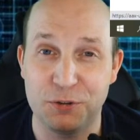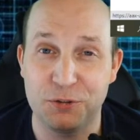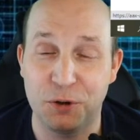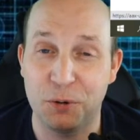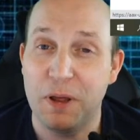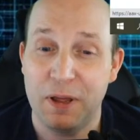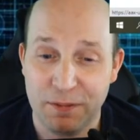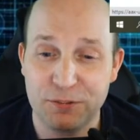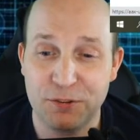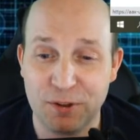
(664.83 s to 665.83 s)
So
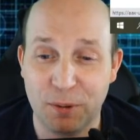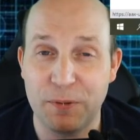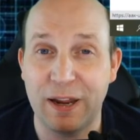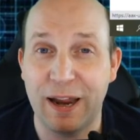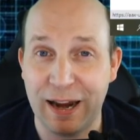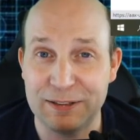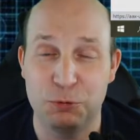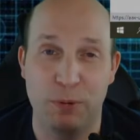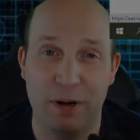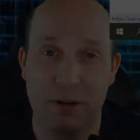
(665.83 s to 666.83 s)
this is something I highly
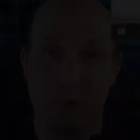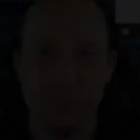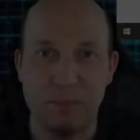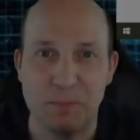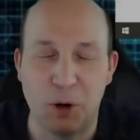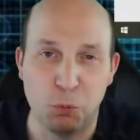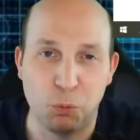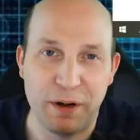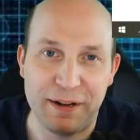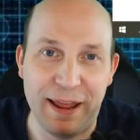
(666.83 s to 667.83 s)
recommend. All
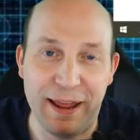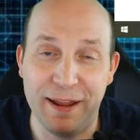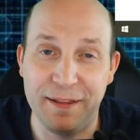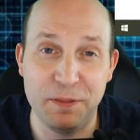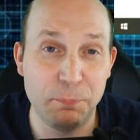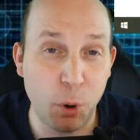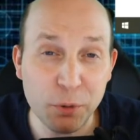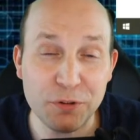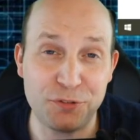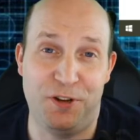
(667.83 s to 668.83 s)
right, and the
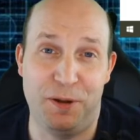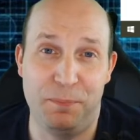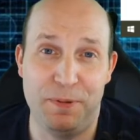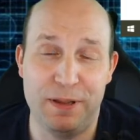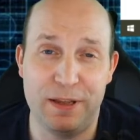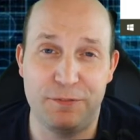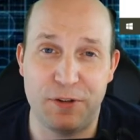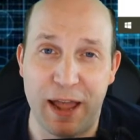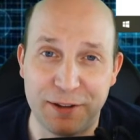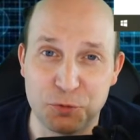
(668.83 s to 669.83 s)
bonus tip if you
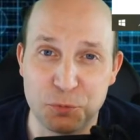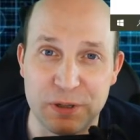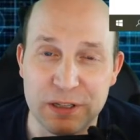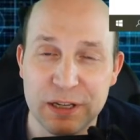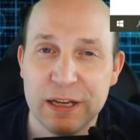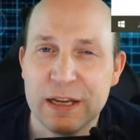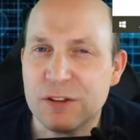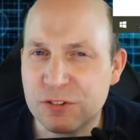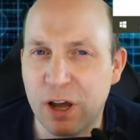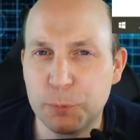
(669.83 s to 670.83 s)
ask me, is
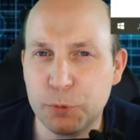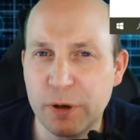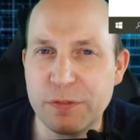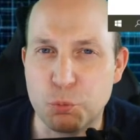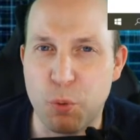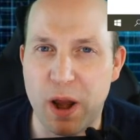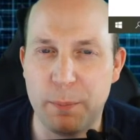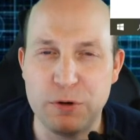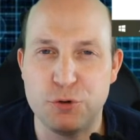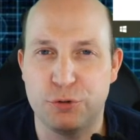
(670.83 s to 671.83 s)
to upgrade the RAM
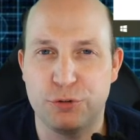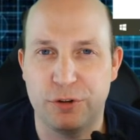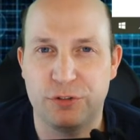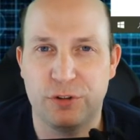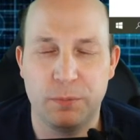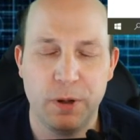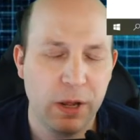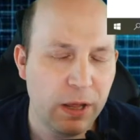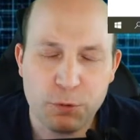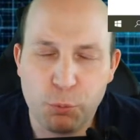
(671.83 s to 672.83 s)
in your system.
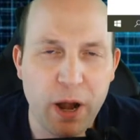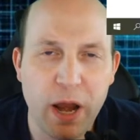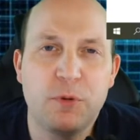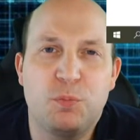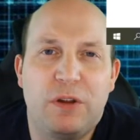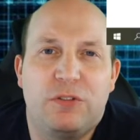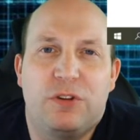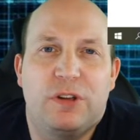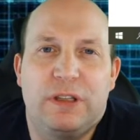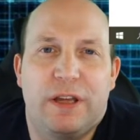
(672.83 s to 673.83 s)
The RAM is
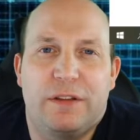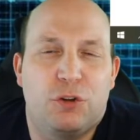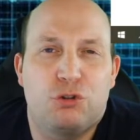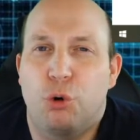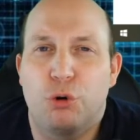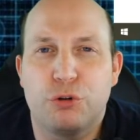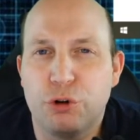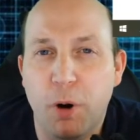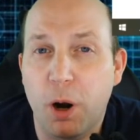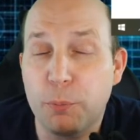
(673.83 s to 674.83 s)
basically like the
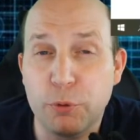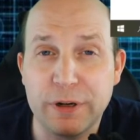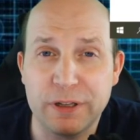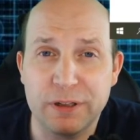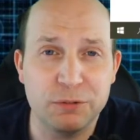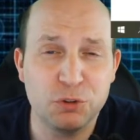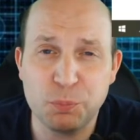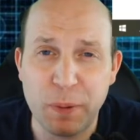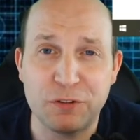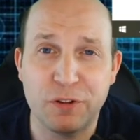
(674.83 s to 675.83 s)
short-term operating
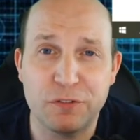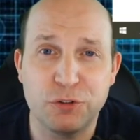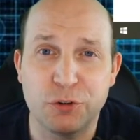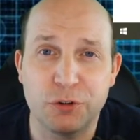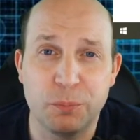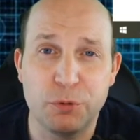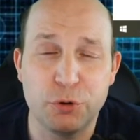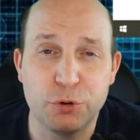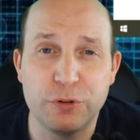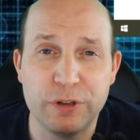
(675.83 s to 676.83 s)
space that your
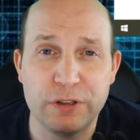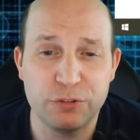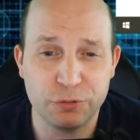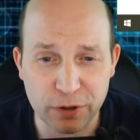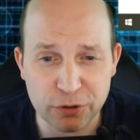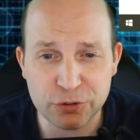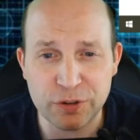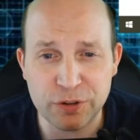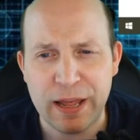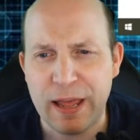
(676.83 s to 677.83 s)
computer needs to function.
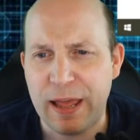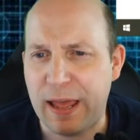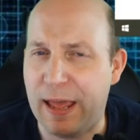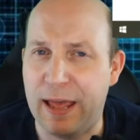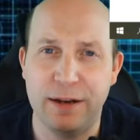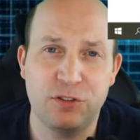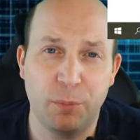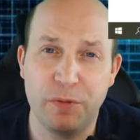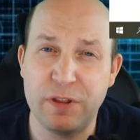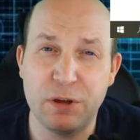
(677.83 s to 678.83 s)
And some
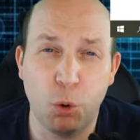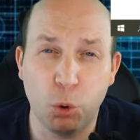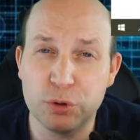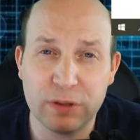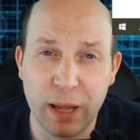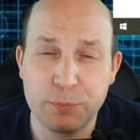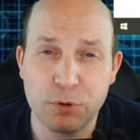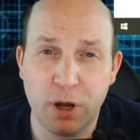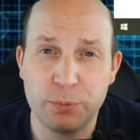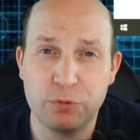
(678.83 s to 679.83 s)
of the older
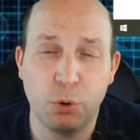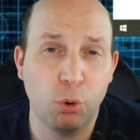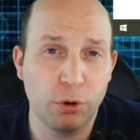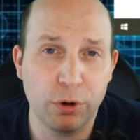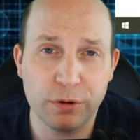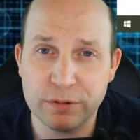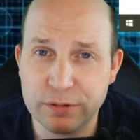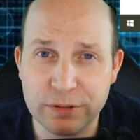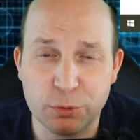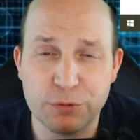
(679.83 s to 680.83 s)
laptops or
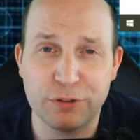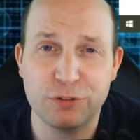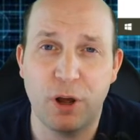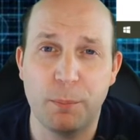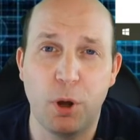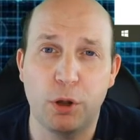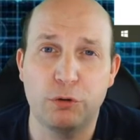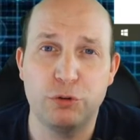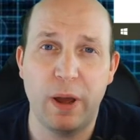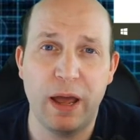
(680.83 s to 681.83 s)
you know desktop models
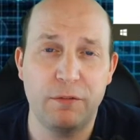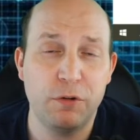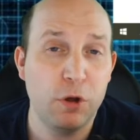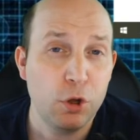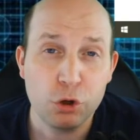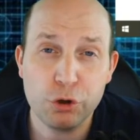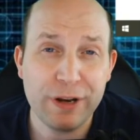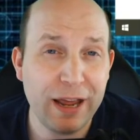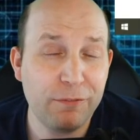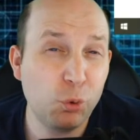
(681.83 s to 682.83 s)
you have could
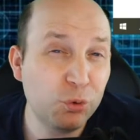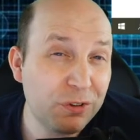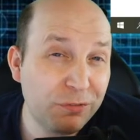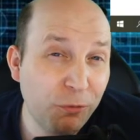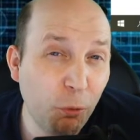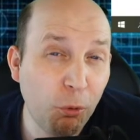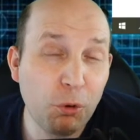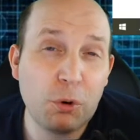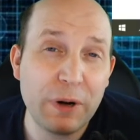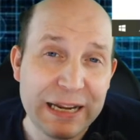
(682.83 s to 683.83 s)
have only four
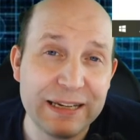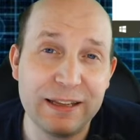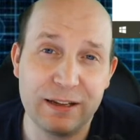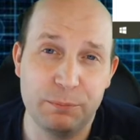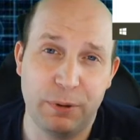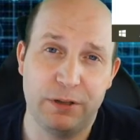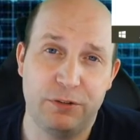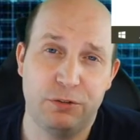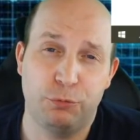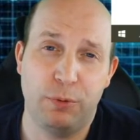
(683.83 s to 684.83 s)
or eight gigabytes
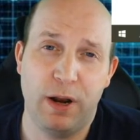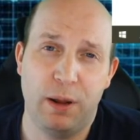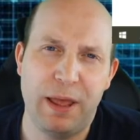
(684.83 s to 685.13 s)
of RAM.